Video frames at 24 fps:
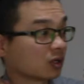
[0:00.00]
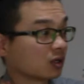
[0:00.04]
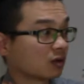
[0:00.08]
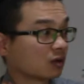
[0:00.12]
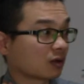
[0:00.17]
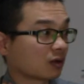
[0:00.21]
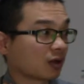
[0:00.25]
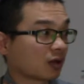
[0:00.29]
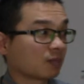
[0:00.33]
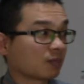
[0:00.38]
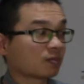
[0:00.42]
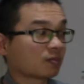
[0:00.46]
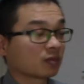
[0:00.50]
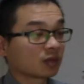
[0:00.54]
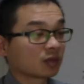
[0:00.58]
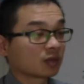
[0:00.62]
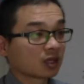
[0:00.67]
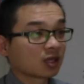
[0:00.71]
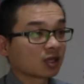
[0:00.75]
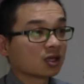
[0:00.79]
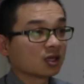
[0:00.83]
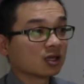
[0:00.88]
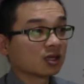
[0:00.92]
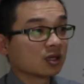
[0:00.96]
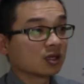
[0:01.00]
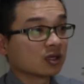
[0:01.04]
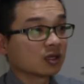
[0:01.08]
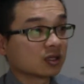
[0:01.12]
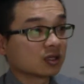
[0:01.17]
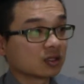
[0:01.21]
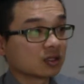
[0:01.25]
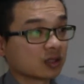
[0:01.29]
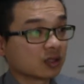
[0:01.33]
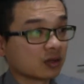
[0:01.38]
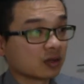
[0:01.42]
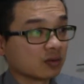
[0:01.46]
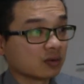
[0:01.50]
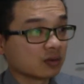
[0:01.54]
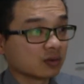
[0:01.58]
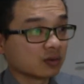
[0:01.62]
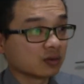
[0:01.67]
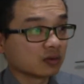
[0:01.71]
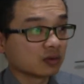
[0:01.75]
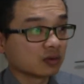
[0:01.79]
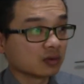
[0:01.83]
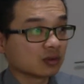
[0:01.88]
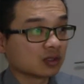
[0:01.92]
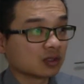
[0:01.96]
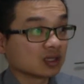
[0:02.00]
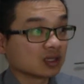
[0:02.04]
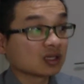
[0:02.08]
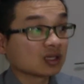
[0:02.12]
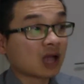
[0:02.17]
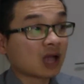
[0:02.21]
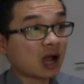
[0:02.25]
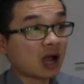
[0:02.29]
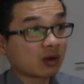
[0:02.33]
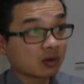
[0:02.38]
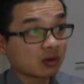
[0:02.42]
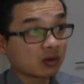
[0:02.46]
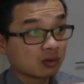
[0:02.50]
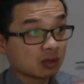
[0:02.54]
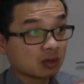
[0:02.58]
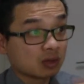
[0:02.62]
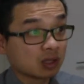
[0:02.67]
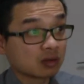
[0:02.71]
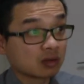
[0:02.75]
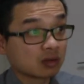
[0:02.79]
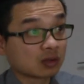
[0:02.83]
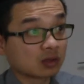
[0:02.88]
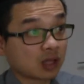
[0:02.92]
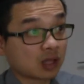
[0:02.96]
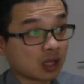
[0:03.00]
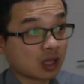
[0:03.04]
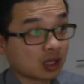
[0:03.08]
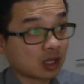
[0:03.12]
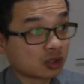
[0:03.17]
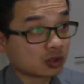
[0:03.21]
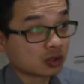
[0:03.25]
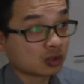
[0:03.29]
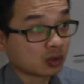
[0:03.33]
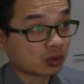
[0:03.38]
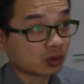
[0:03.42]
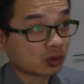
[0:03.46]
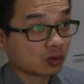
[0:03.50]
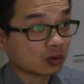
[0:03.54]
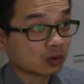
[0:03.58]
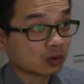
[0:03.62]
Okay. So this is how you need to teach your